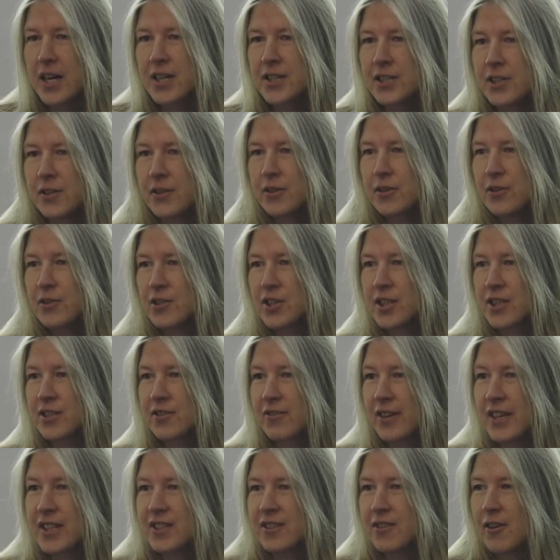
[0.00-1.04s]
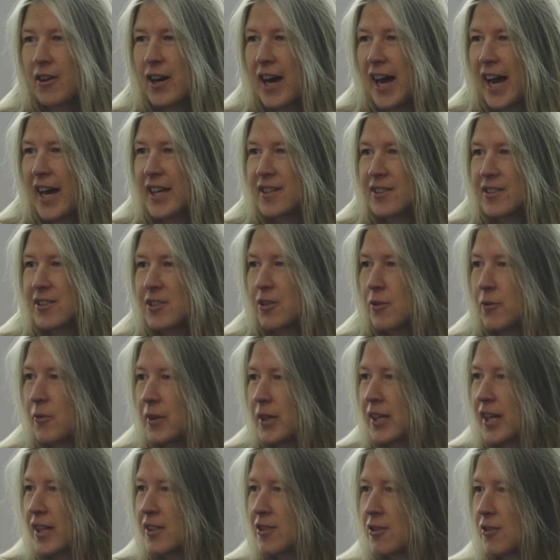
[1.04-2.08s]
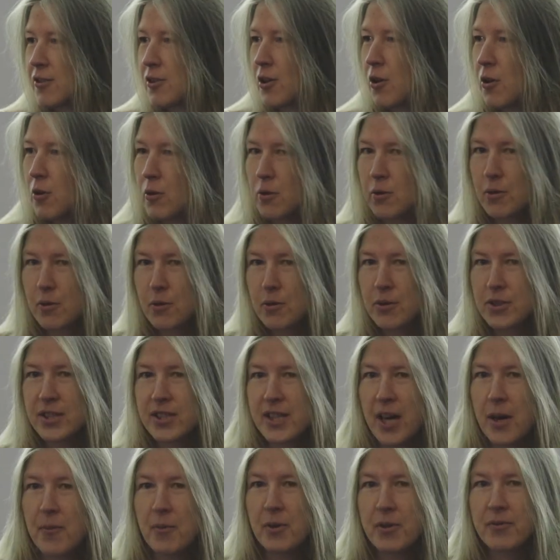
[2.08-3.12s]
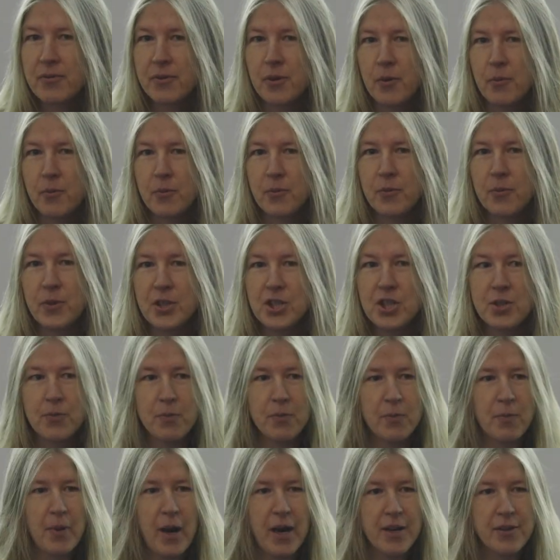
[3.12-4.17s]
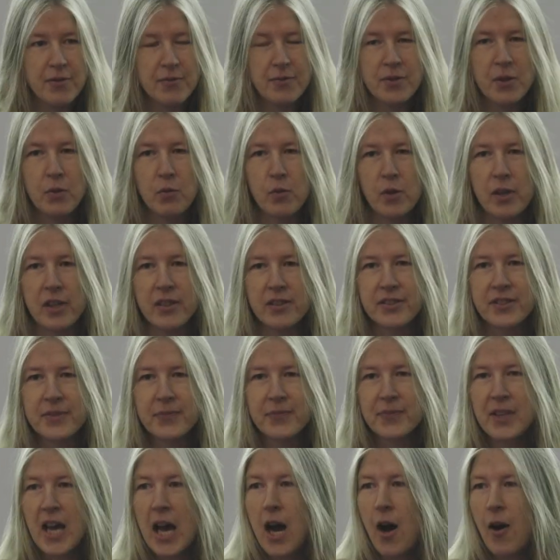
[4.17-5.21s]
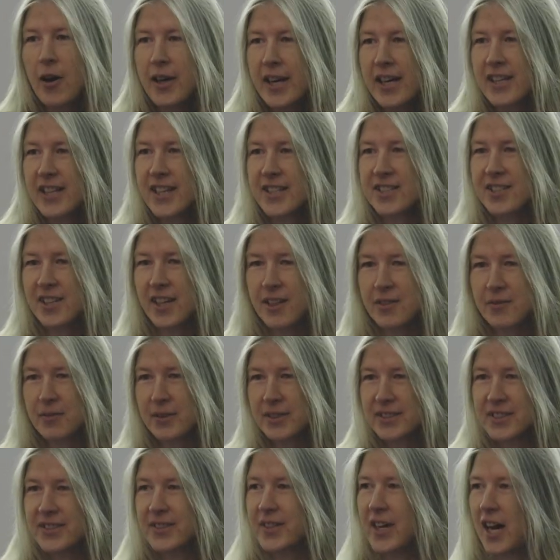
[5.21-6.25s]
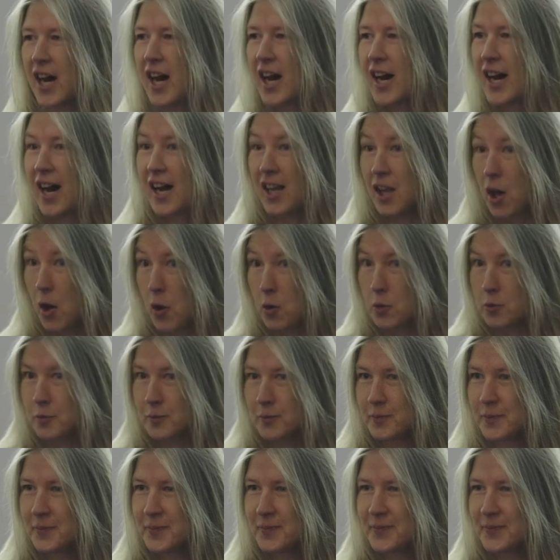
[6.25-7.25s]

So you just raise your hand so we get to know who is coming from which part of the world. Okay, let's start with hello.